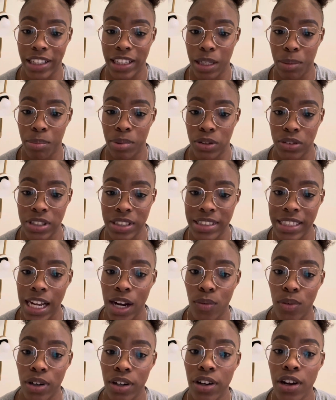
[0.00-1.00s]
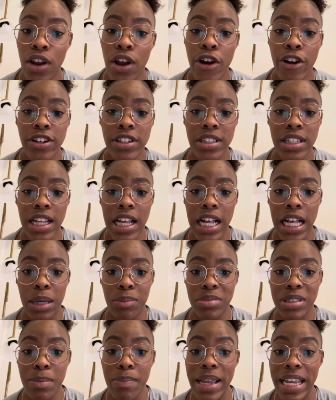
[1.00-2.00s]
They built a tower um,
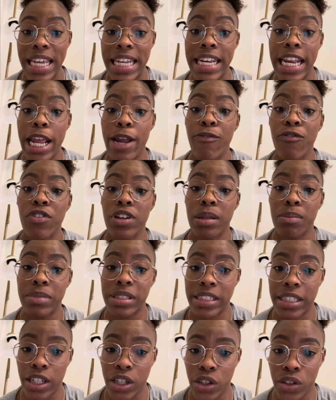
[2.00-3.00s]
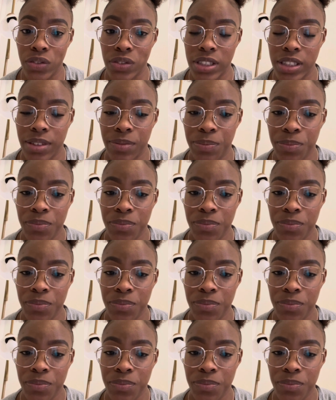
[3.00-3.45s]
to make a name for themselves